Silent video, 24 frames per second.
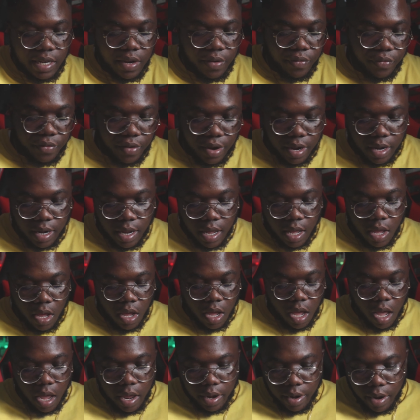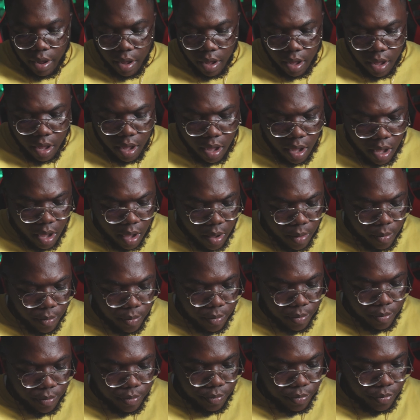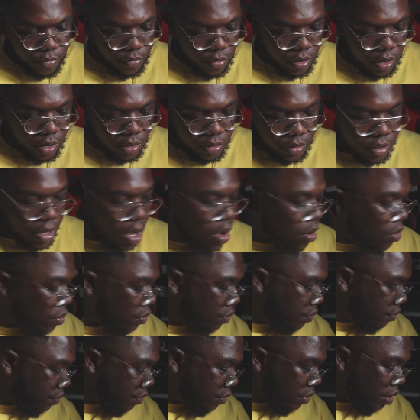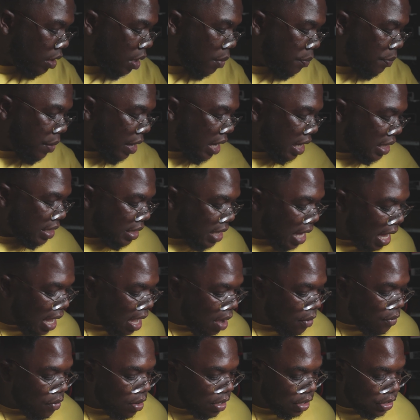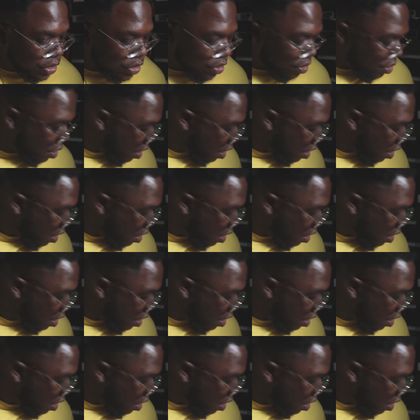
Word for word: different. And um, what else? Oh, the biggest thing I want to show